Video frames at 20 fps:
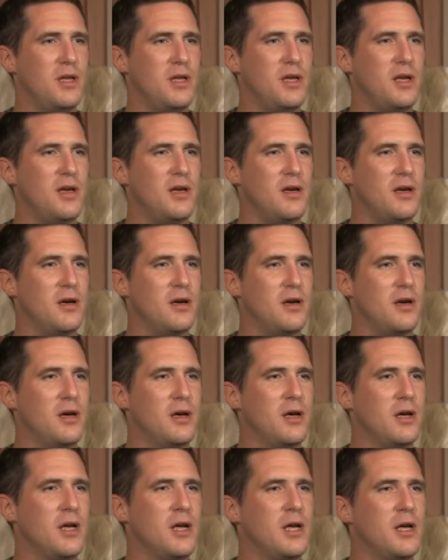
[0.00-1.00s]
Yeah.
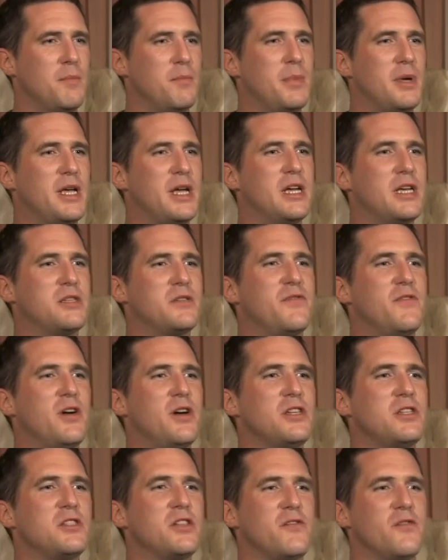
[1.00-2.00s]
Peace because is a
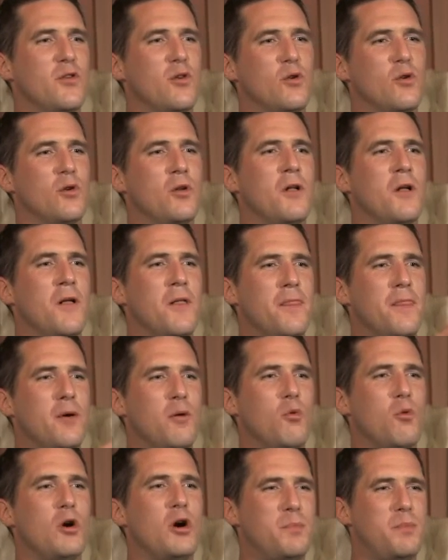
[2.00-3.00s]
duality first of, all, of war.
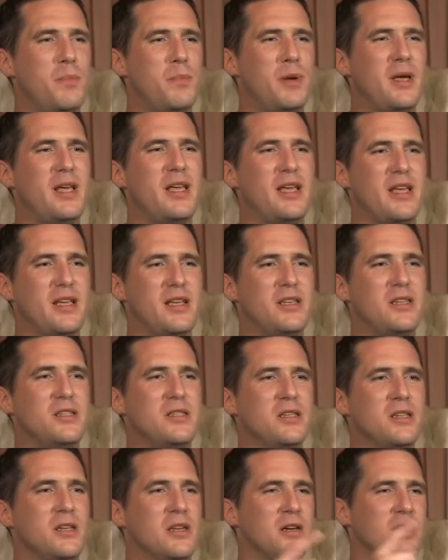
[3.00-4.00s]
The word
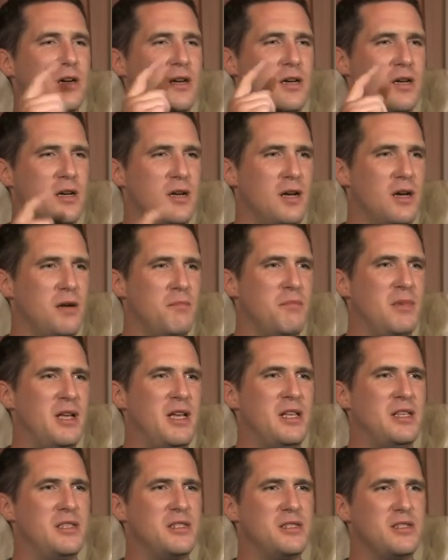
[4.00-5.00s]
peace yeah.
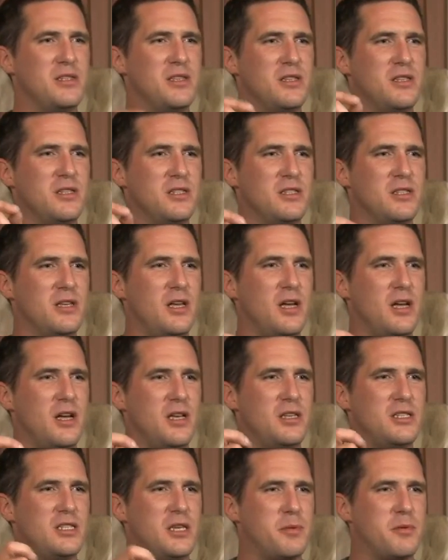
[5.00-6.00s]
means
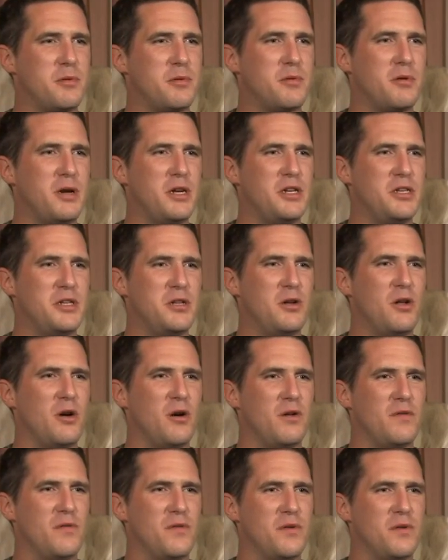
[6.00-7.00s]
uh, separation
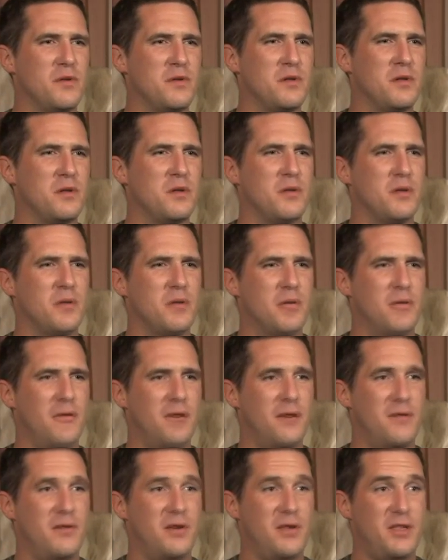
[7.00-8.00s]
of.
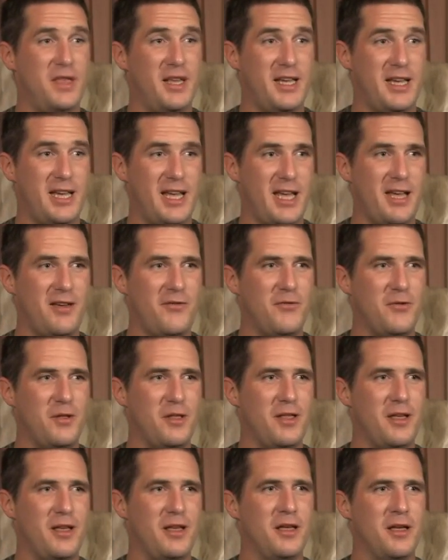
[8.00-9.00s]
If you think
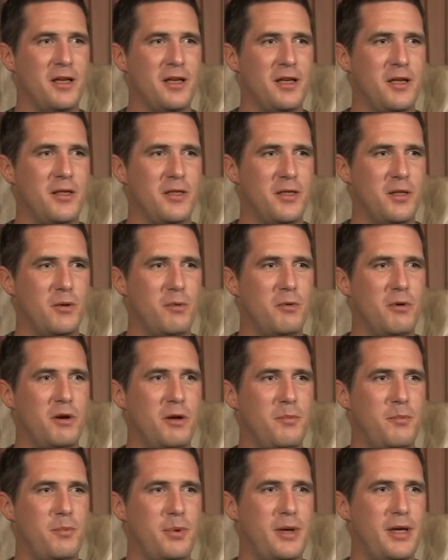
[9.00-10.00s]
carefully. Yeah the
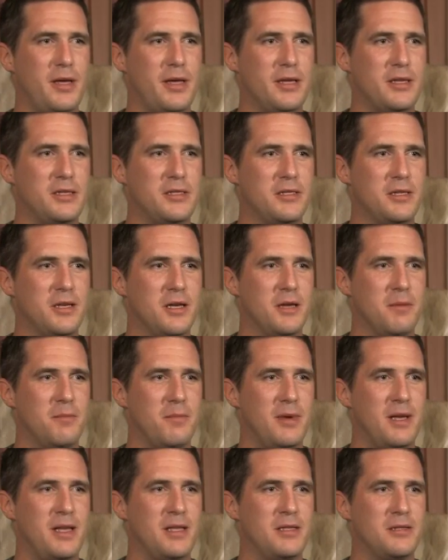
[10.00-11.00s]
word peace
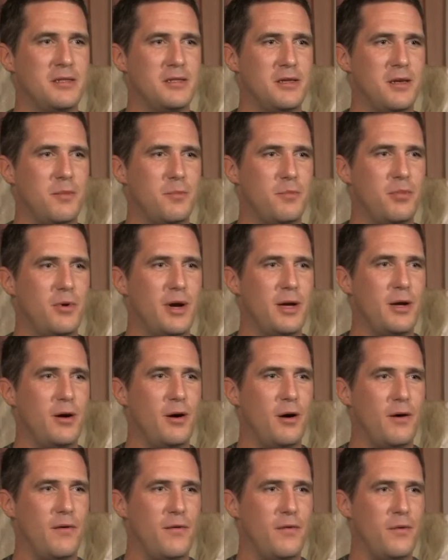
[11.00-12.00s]
means break
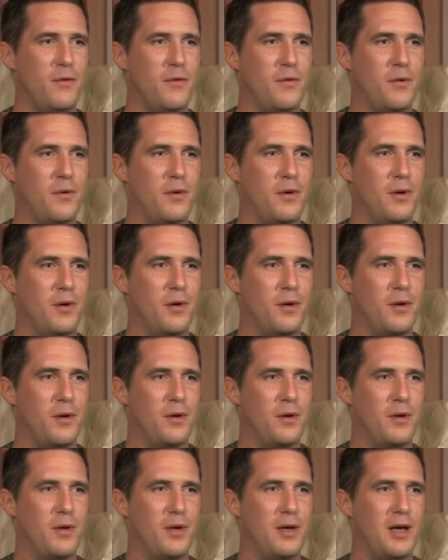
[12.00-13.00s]
off.
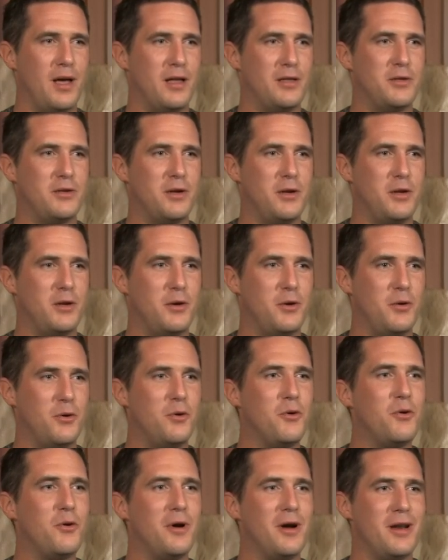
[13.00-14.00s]
And so you
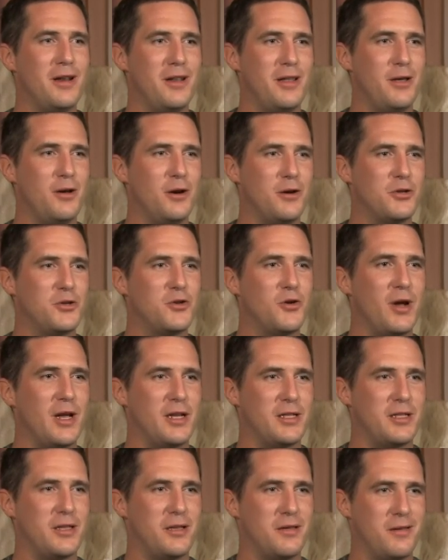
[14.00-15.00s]
already got
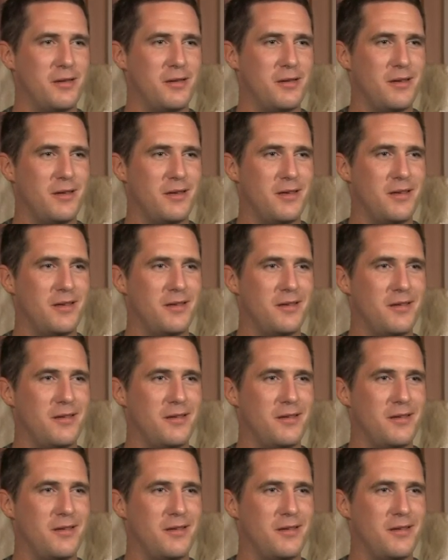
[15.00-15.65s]
tricked. Yeah.